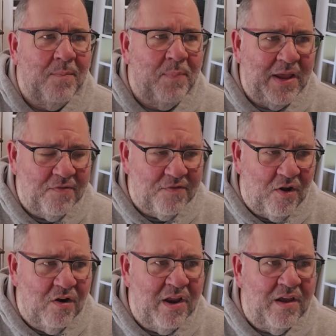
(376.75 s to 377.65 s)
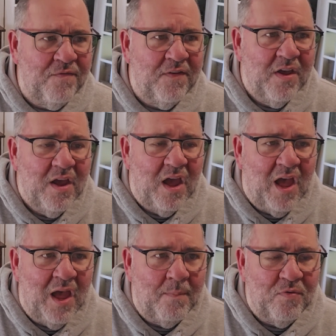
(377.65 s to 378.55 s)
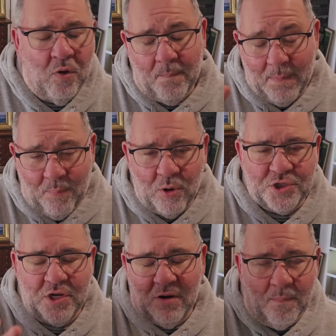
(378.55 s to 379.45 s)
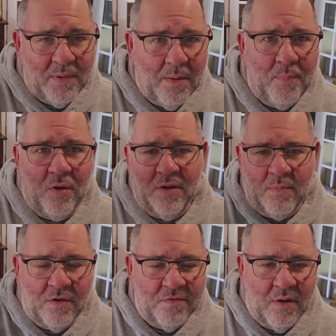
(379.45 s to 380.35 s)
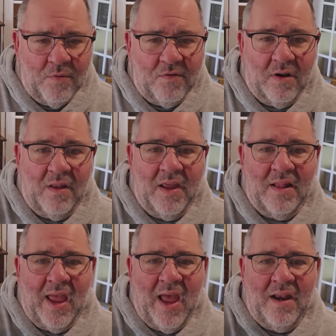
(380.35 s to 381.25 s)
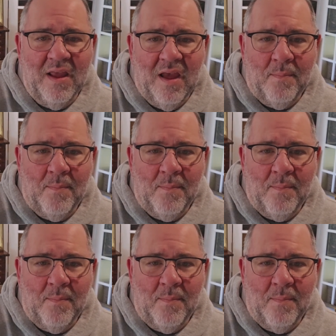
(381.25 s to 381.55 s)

Be assertive. Don't be pushy. Don't be a bully, because no one's going to like that.